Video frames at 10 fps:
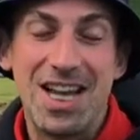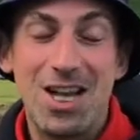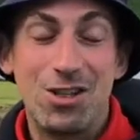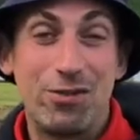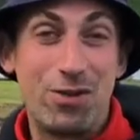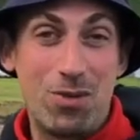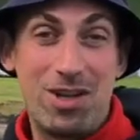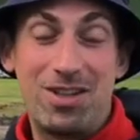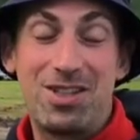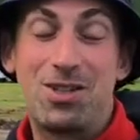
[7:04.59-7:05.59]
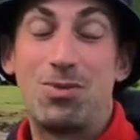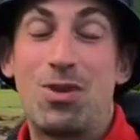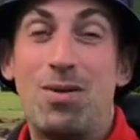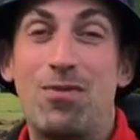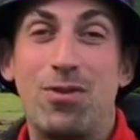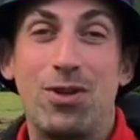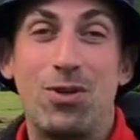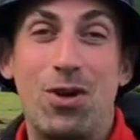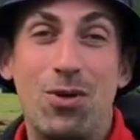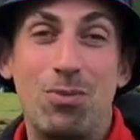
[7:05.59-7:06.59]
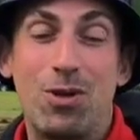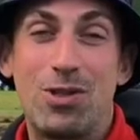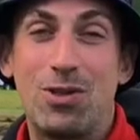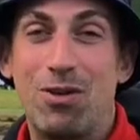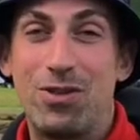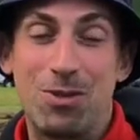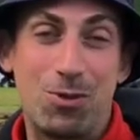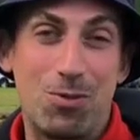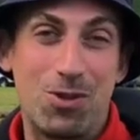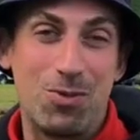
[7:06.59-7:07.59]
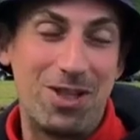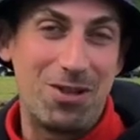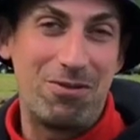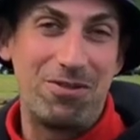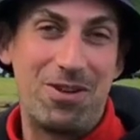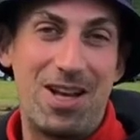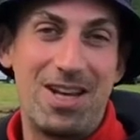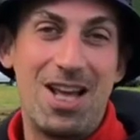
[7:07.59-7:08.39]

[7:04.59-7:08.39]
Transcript: So if you want to subscribe for your own personal coffee subscription with the Coffeevine,